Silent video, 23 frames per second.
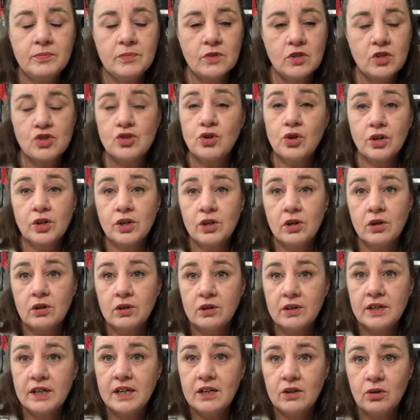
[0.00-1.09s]
circular
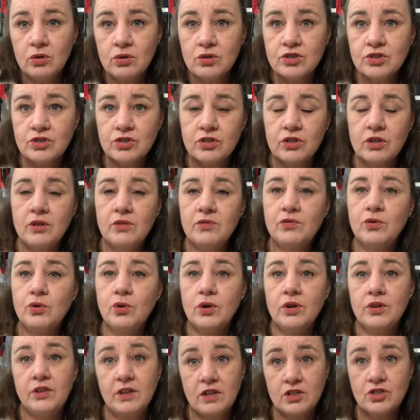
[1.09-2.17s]
needles
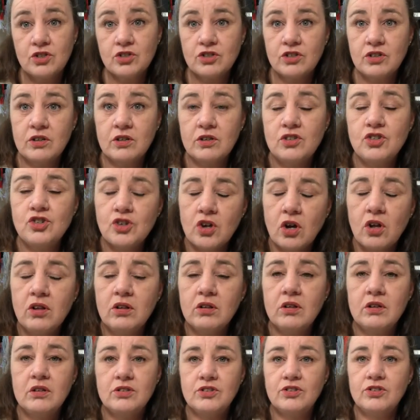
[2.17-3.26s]
for this shawl.
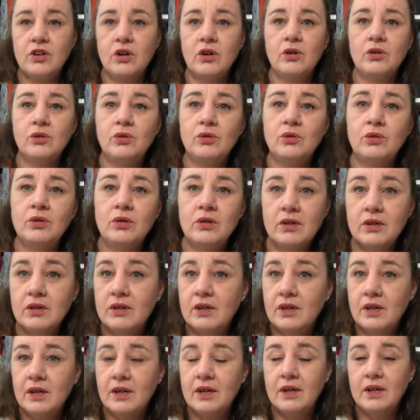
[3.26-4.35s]
So
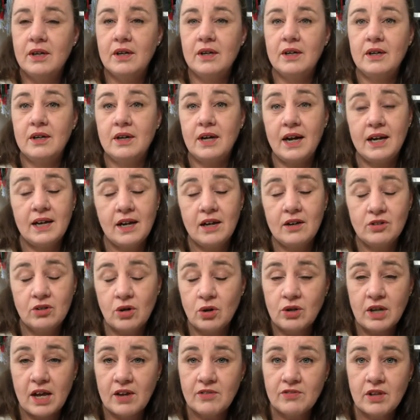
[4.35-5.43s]
I don't
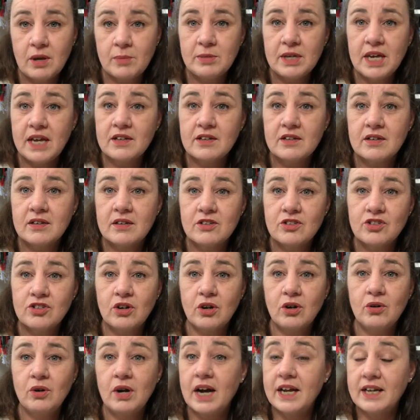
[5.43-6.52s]
have them yet,
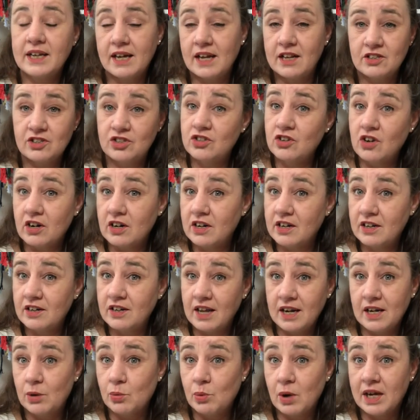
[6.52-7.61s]
so I can't start it
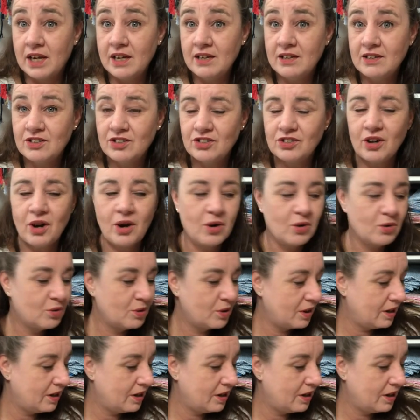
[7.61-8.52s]
anyway. So